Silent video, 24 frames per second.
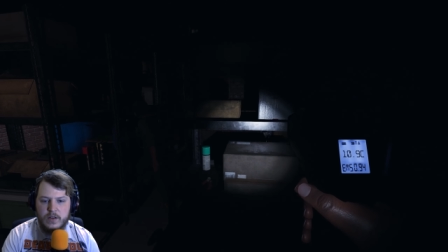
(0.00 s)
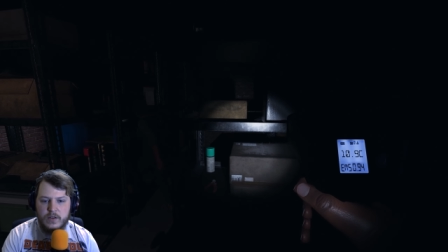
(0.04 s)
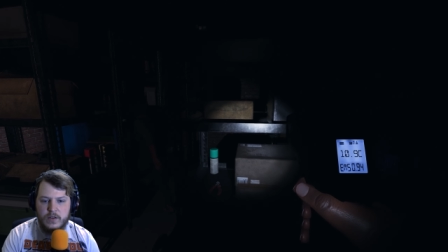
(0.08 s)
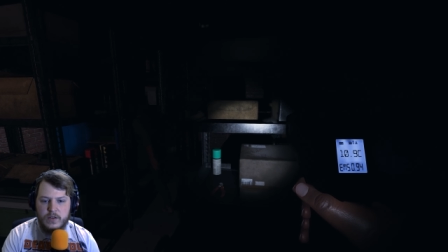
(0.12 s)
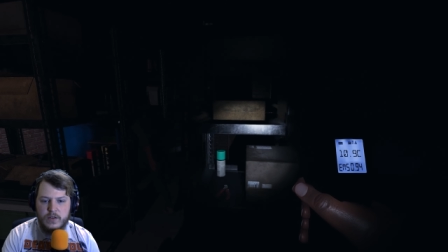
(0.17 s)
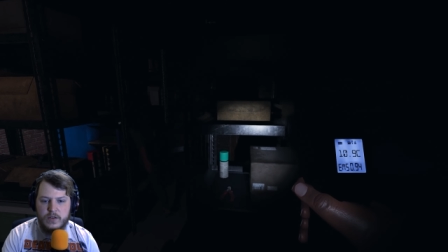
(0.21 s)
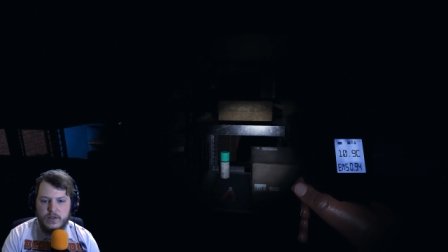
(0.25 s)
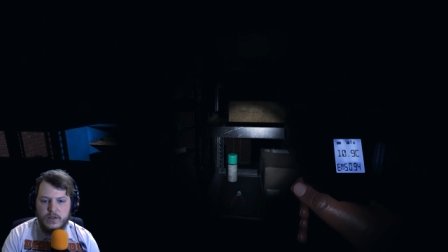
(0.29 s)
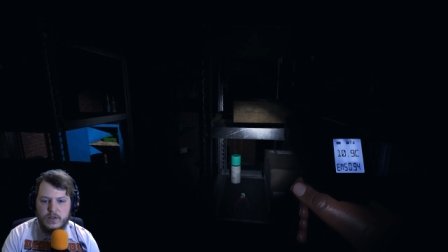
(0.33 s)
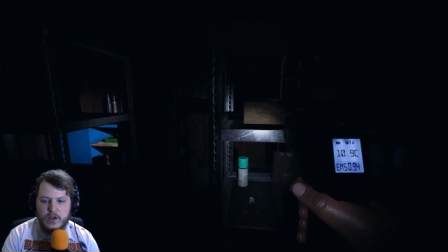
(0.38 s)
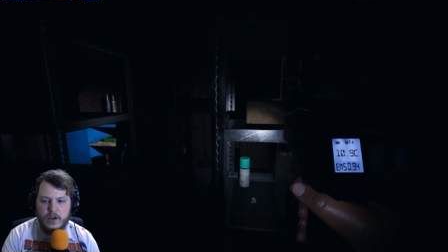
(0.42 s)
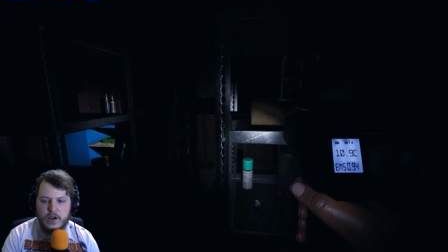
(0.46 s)

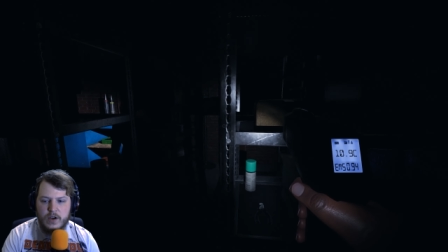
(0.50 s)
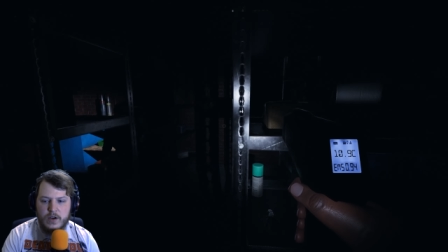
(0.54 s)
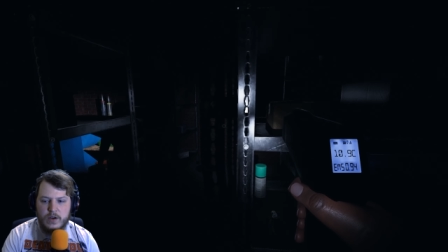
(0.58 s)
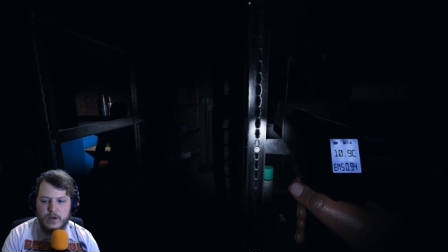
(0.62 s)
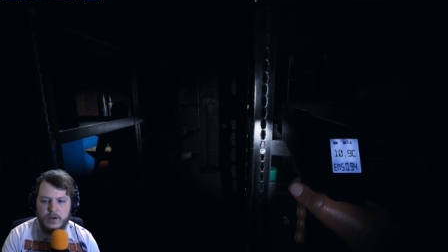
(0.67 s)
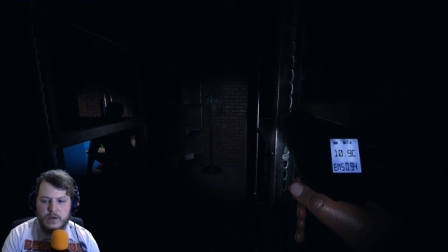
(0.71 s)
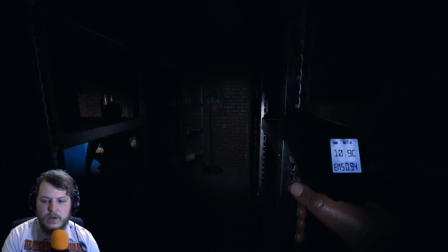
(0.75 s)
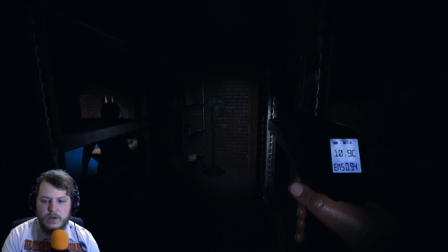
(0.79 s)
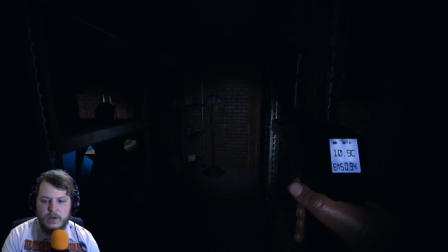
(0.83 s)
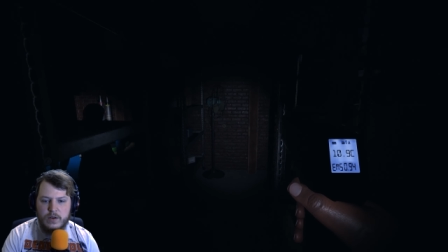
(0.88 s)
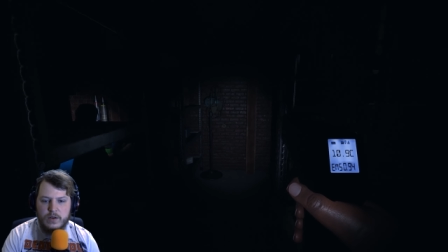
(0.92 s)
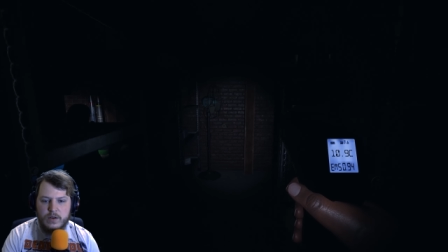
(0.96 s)

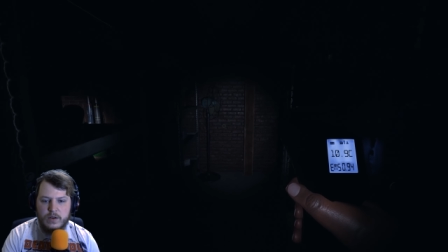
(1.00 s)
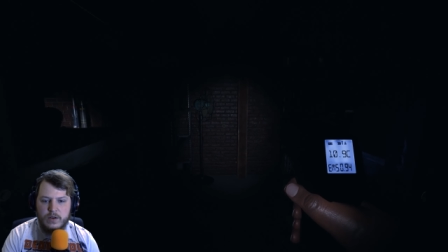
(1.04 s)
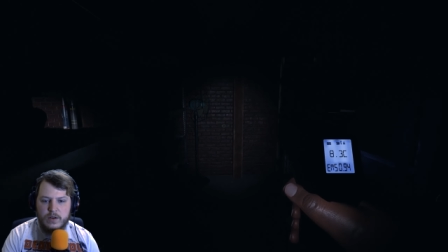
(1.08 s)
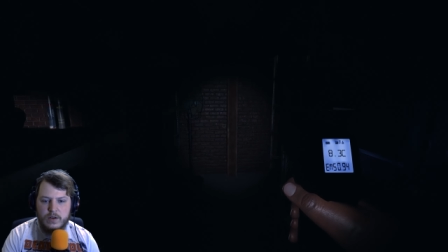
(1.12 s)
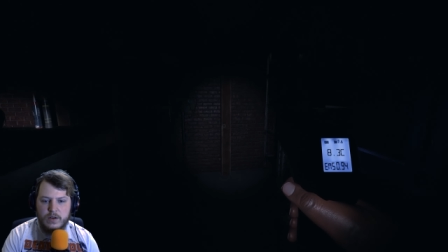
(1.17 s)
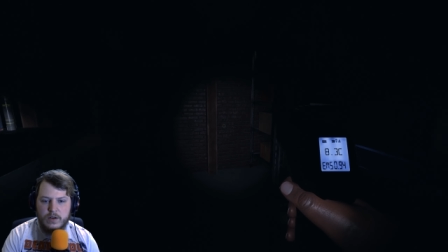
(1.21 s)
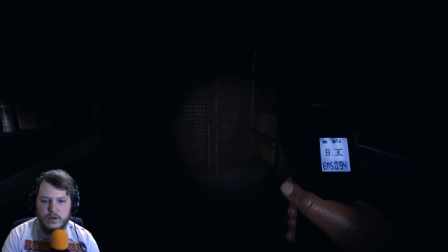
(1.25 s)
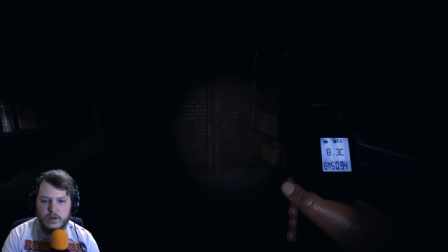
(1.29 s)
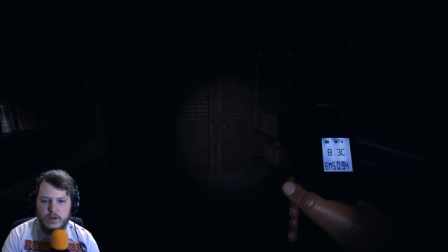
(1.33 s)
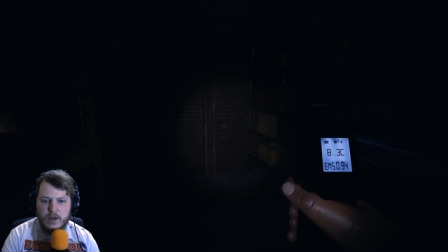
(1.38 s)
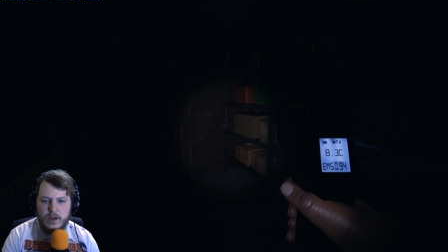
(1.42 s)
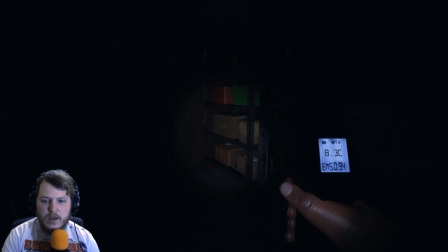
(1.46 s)
So,
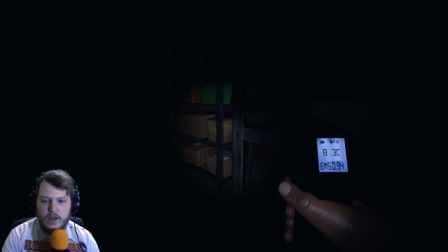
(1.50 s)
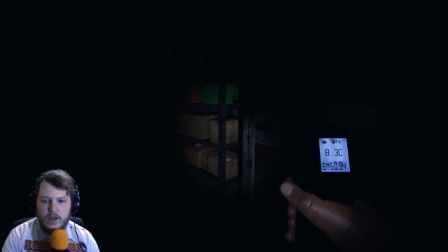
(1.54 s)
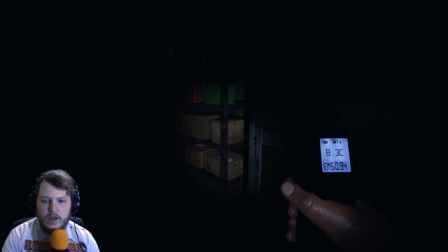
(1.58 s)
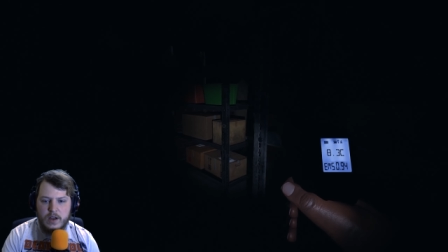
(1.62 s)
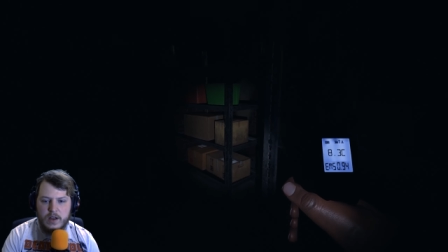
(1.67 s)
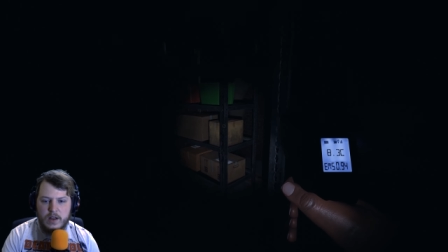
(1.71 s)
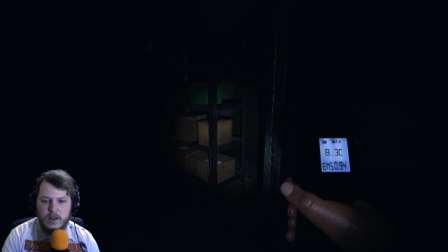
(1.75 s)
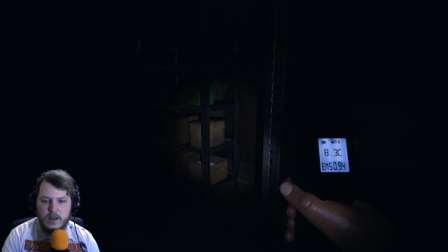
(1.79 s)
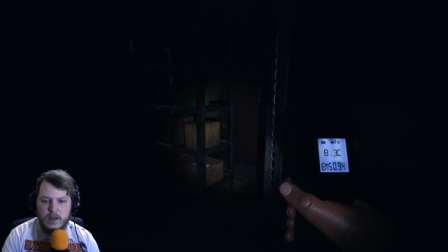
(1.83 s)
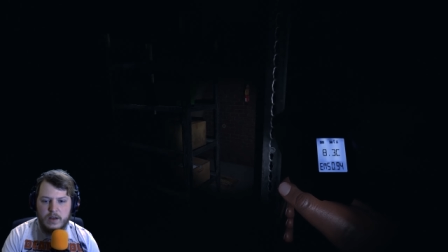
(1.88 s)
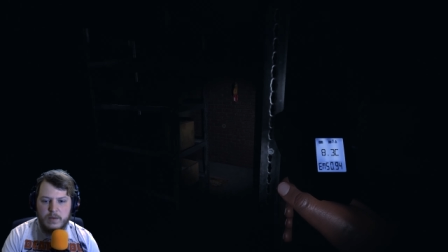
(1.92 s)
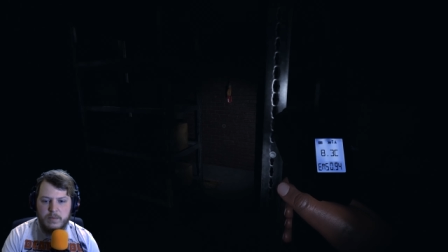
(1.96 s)

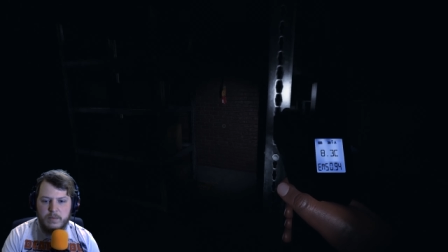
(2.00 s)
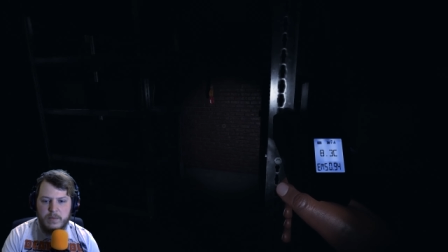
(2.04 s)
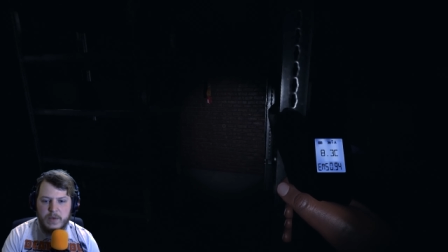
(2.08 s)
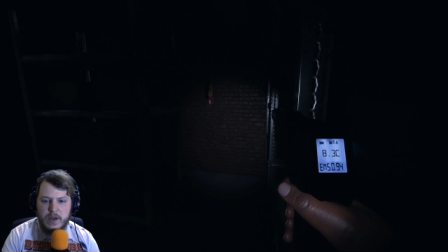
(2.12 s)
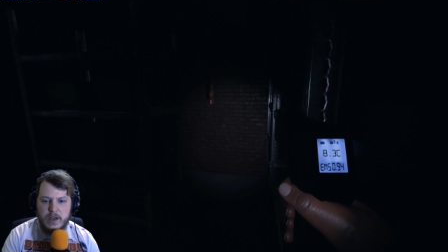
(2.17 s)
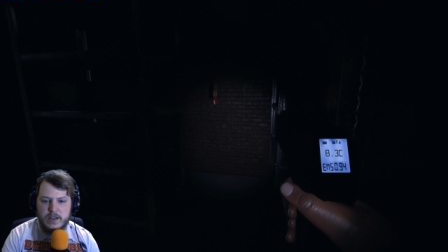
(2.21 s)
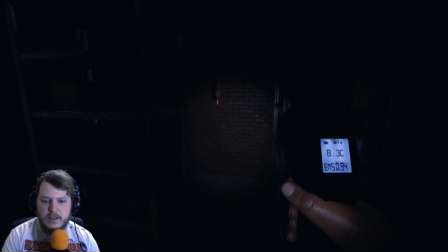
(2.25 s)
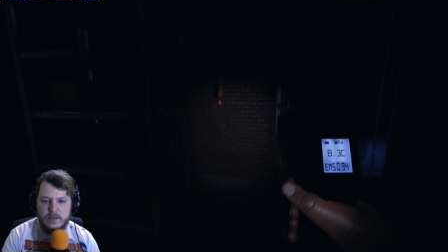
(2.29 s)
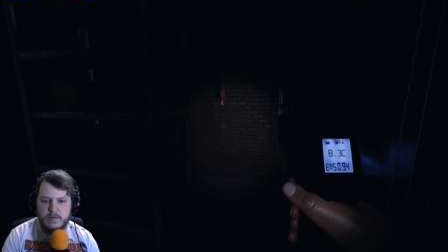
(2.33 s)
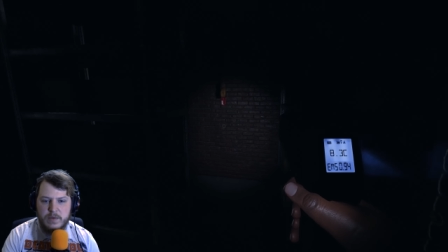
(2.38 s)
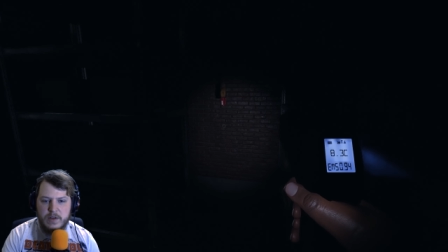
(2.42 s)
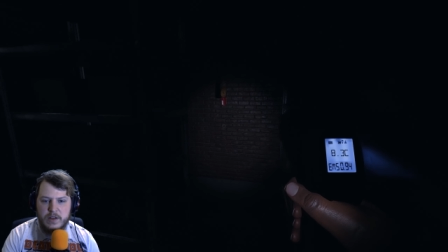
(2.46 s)
makes